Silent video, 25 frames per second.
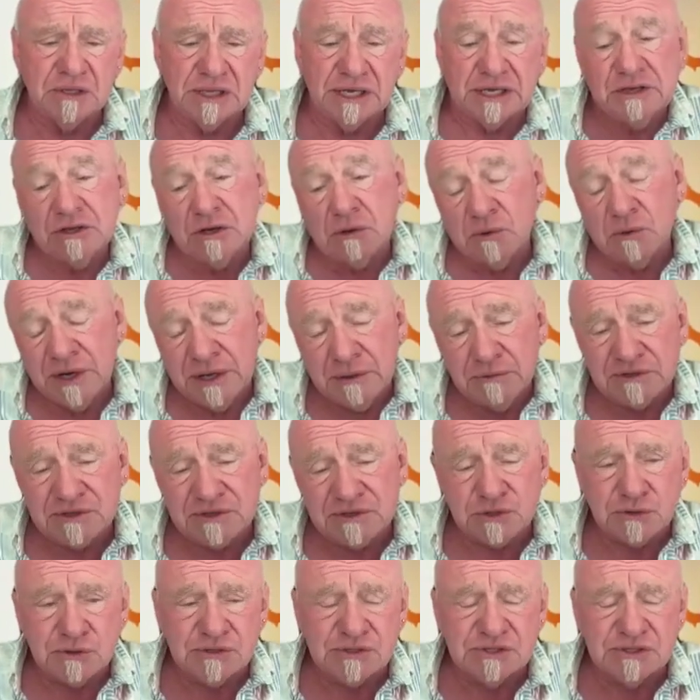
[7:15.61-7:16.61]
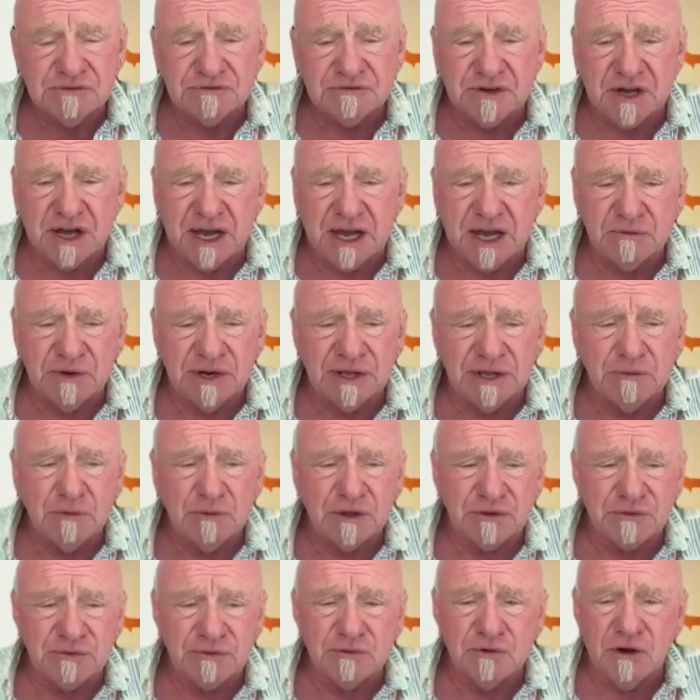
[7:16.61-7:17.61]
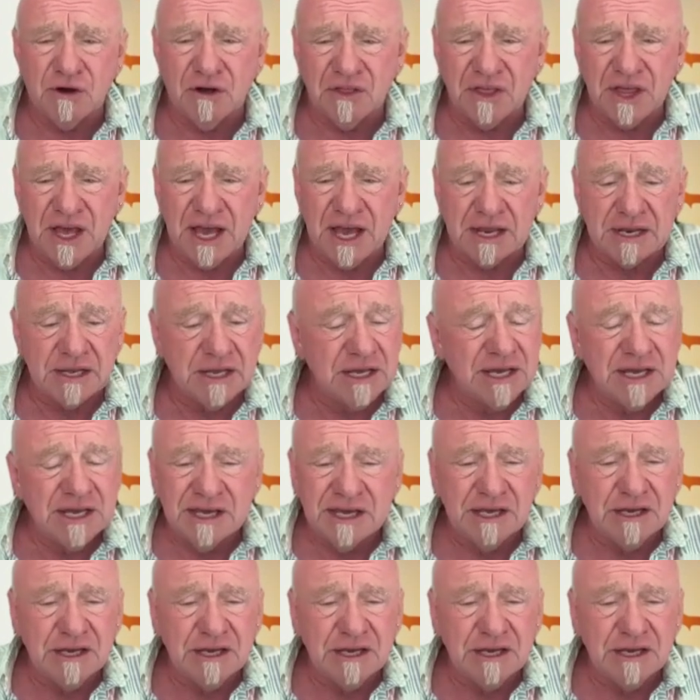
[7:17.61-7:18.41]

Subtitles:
Like, when he was crucified, when he went through all that,